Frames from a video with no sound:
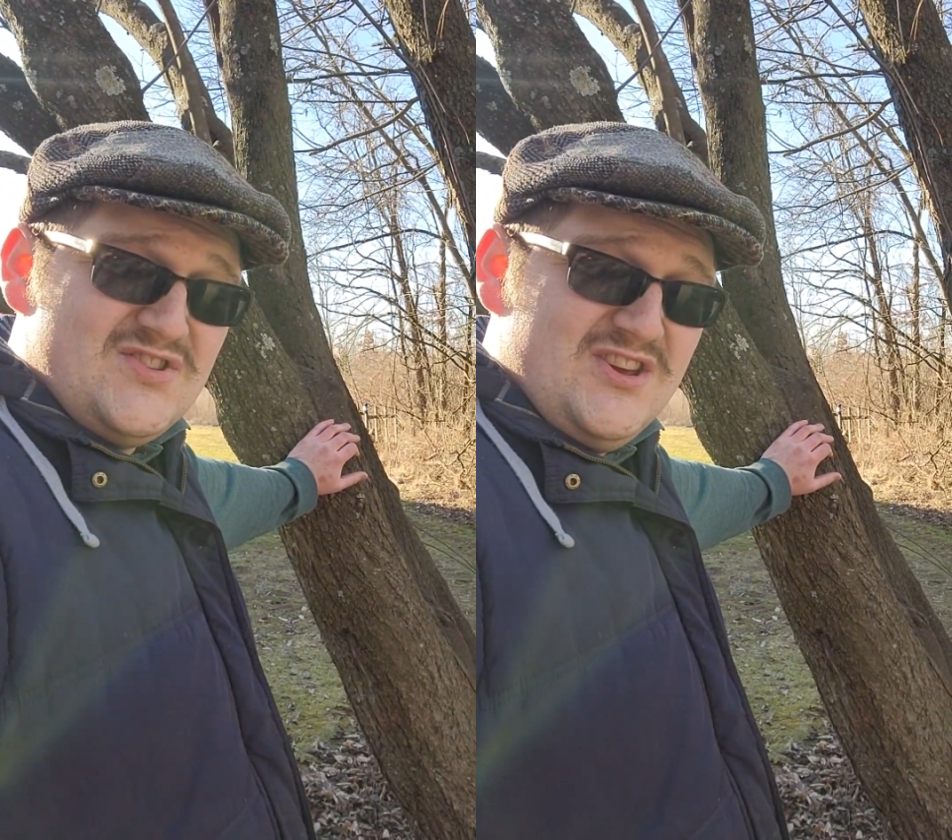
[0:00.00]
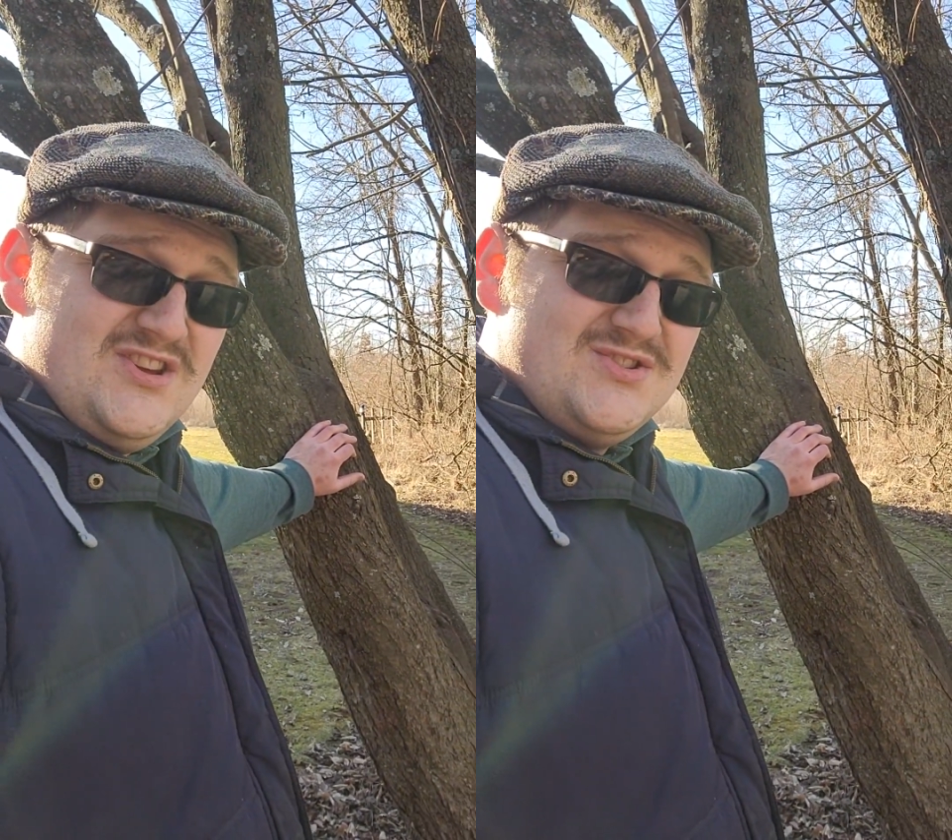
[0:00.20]

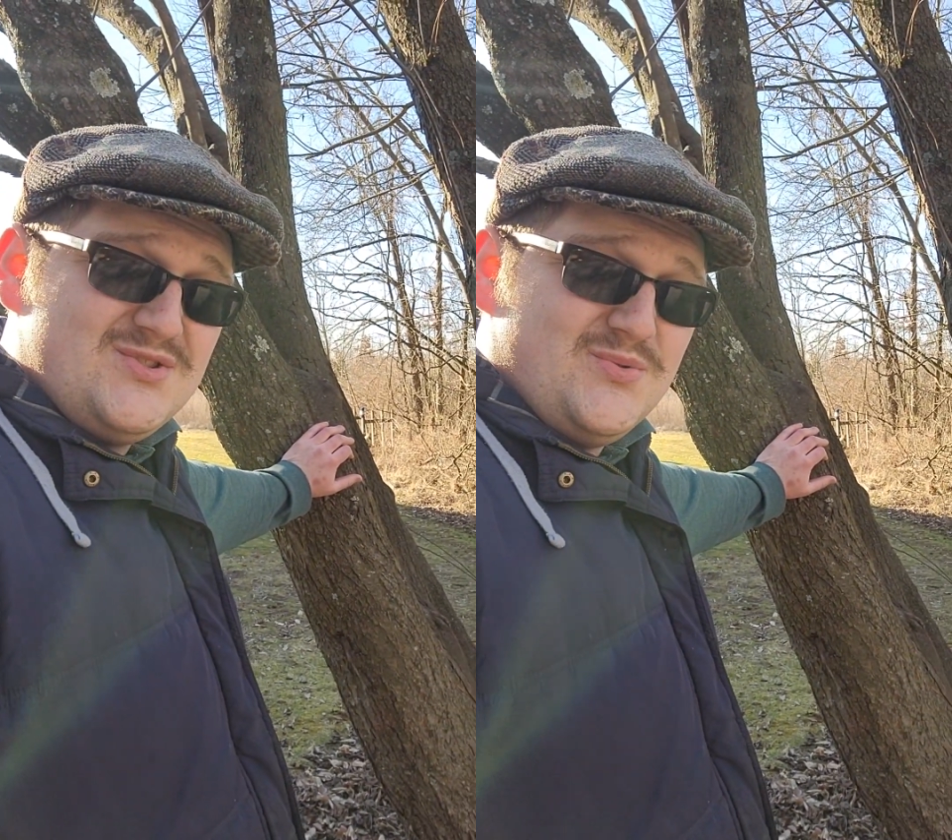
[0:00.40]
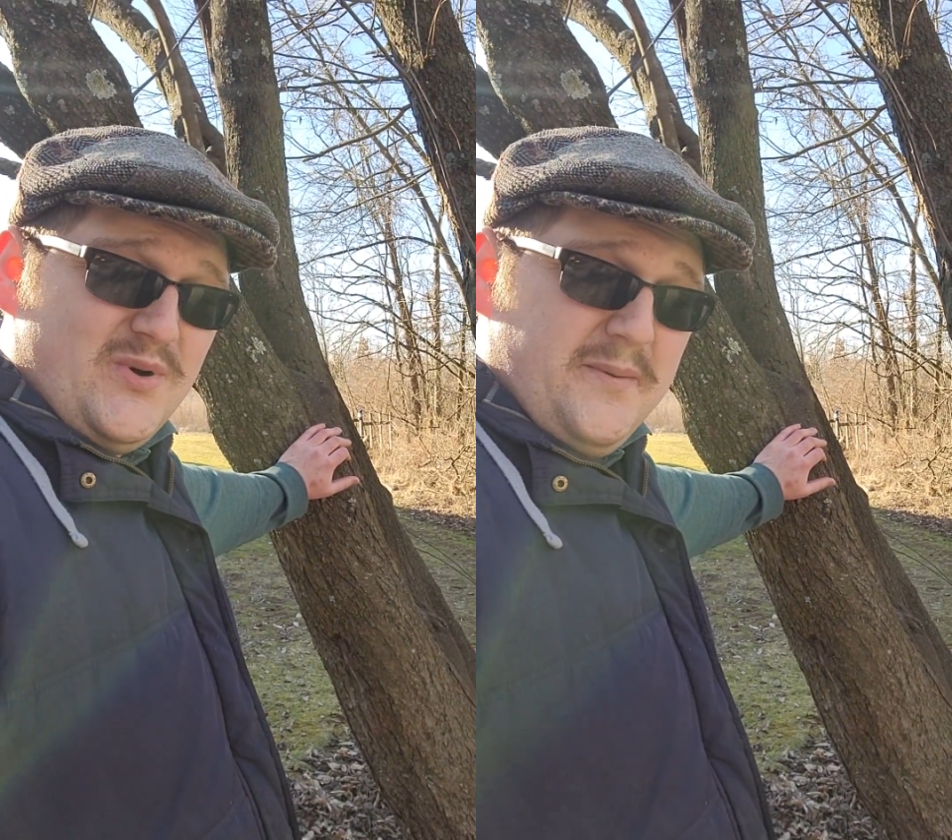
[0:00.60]
the
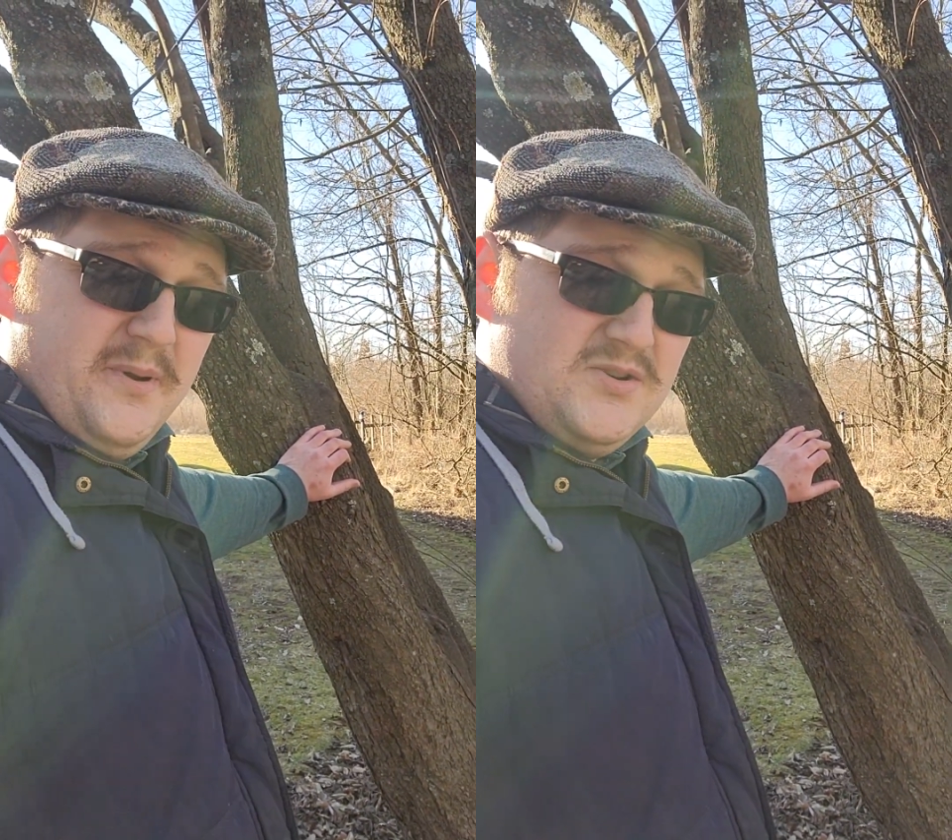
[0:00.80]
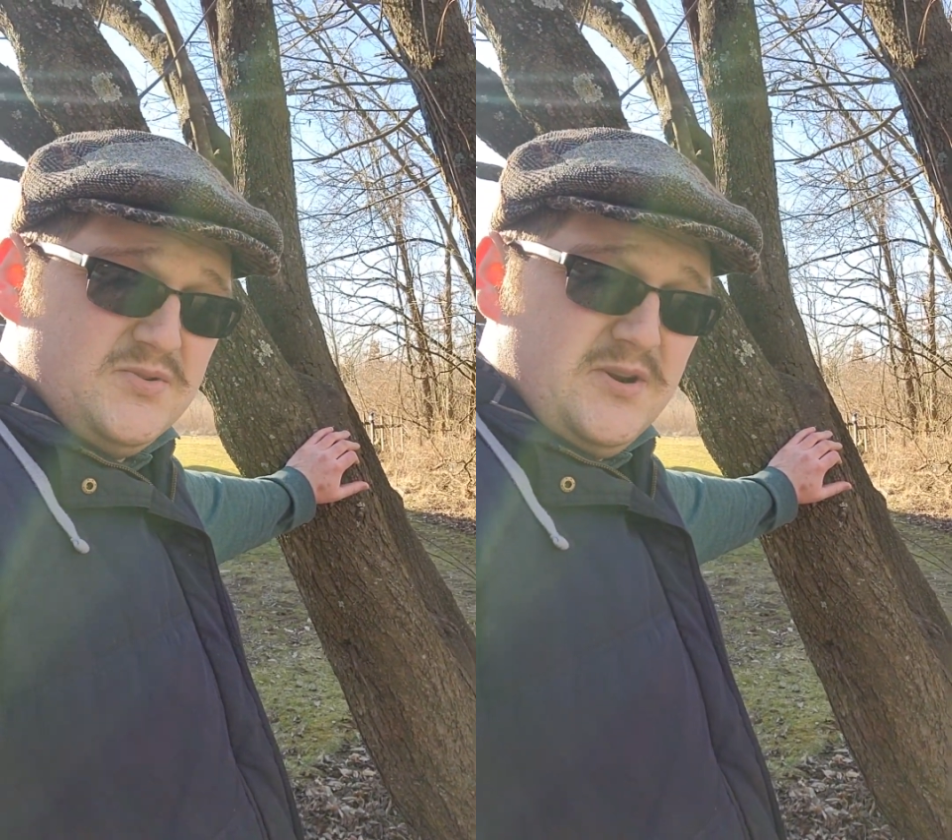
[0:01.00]
eastern
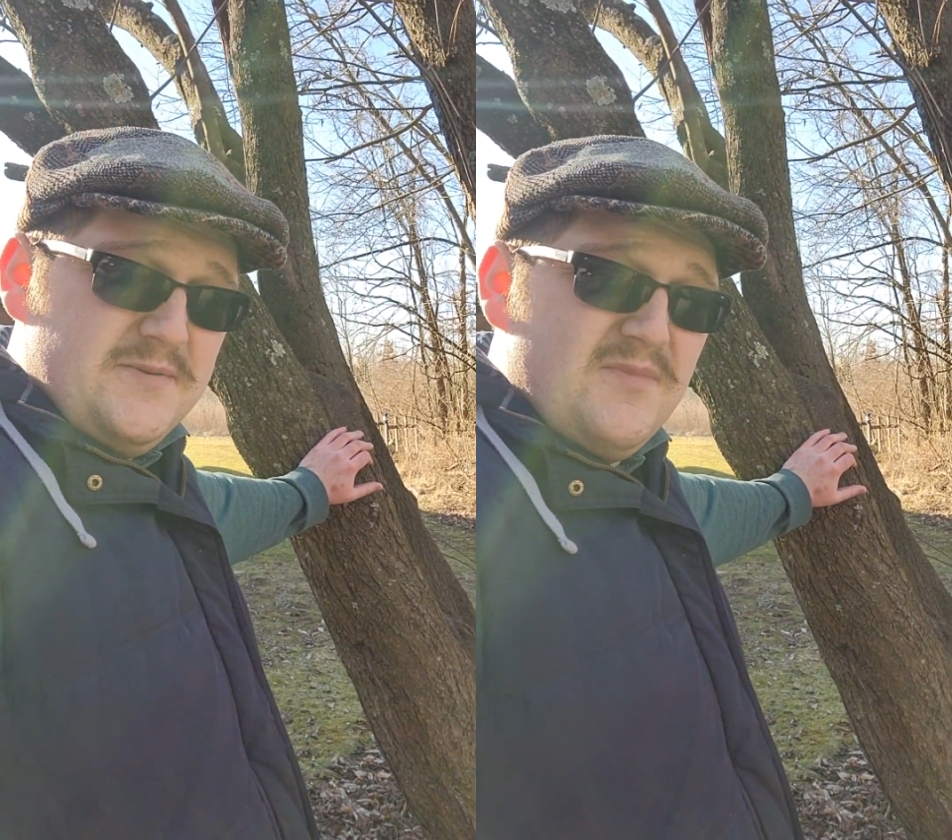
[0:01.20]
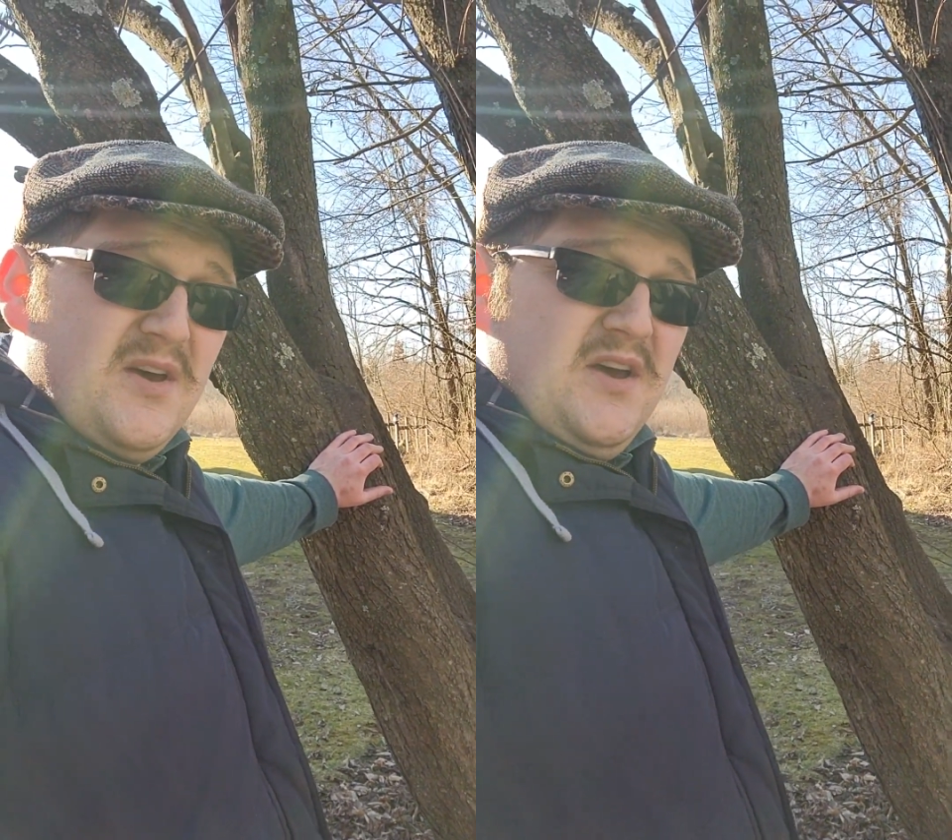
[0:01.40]
redbud tree.
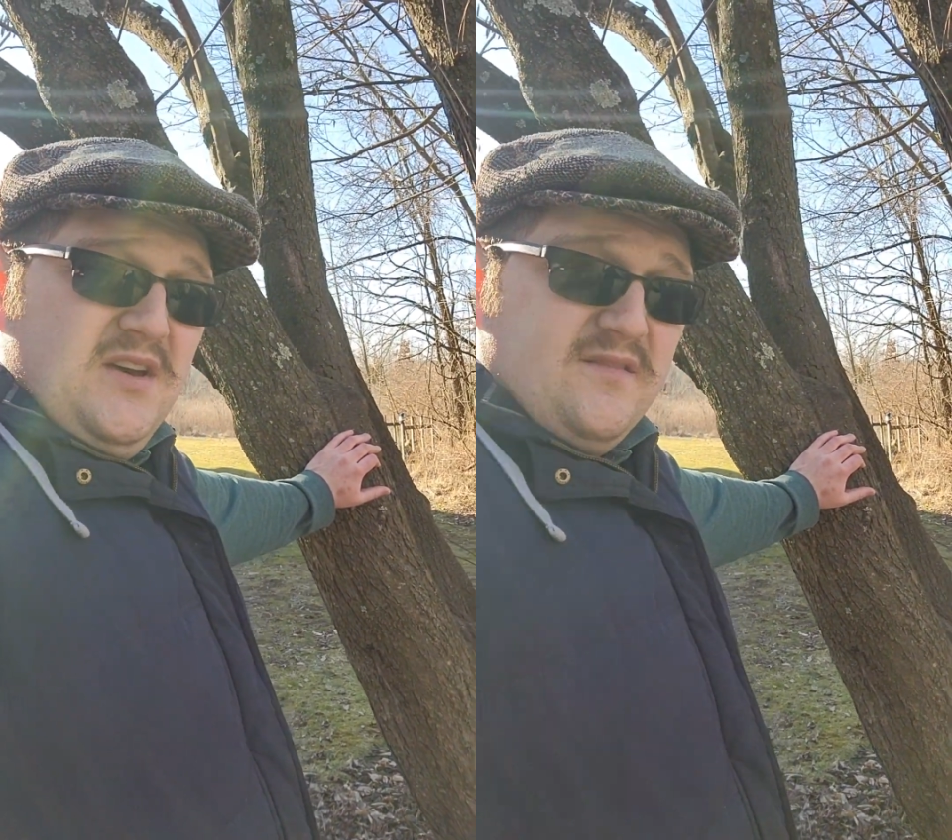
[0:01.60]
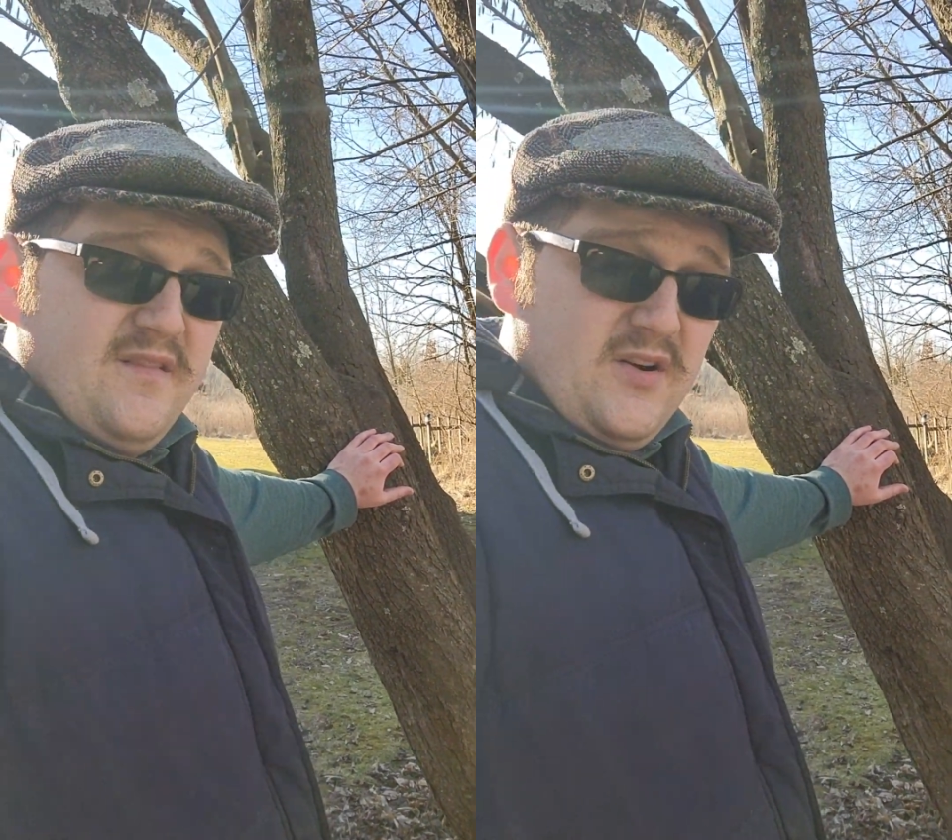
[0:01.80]

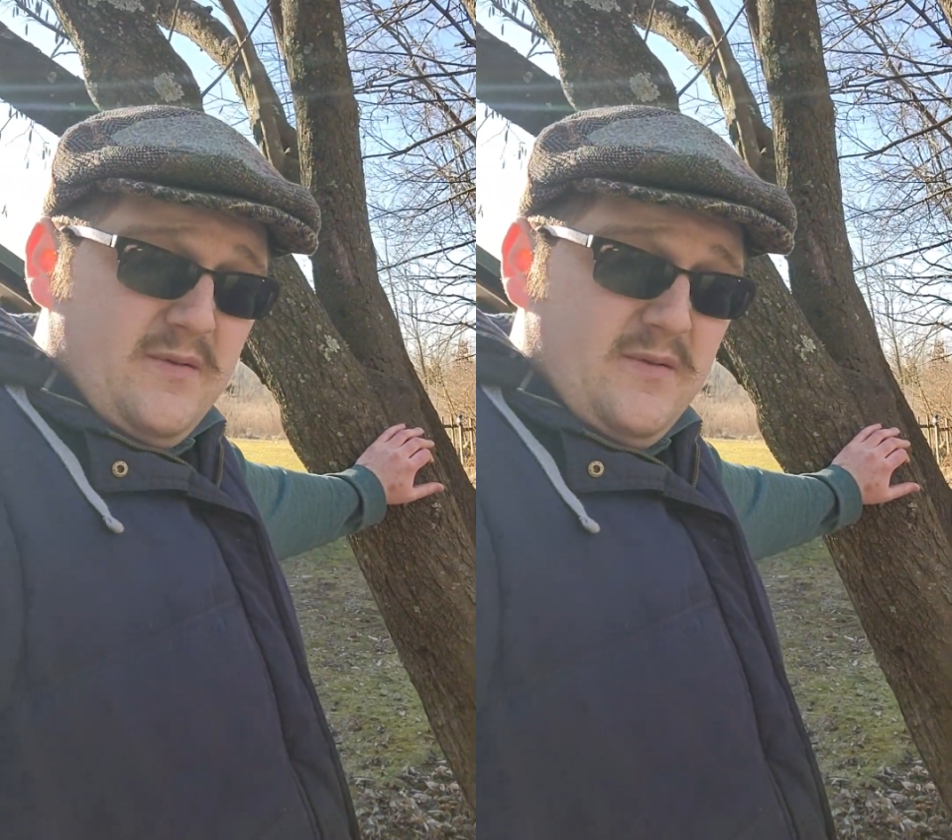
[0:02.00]
Very